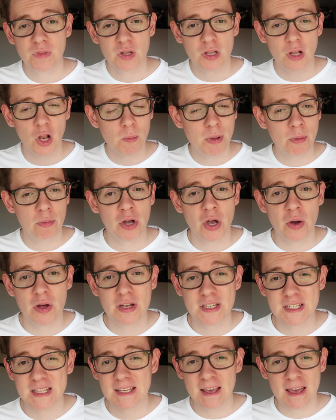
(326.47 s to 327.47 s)
A lot of people go
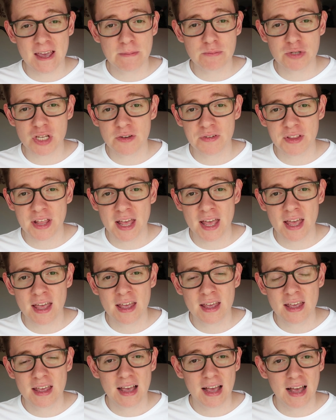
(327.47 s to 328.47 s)
into the games over there,
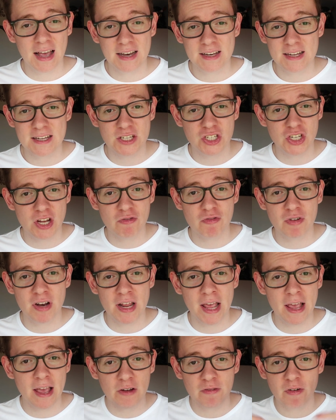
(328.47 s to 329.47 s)
and it's
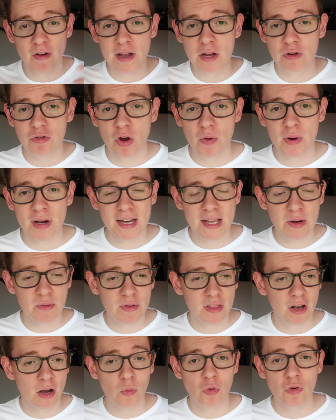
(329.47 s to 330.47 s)
generally a very growing league with
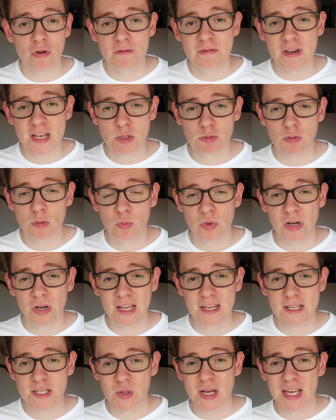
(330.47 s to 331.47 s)
a lot more investment put
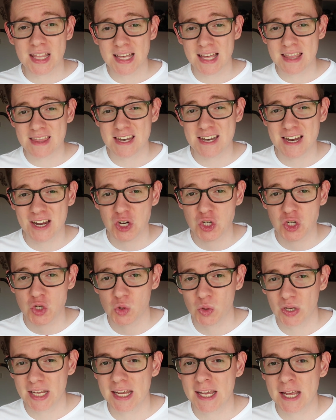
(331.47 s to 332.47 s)
into it than the
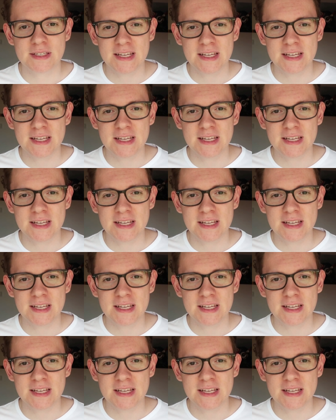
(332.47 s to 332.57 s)
National League.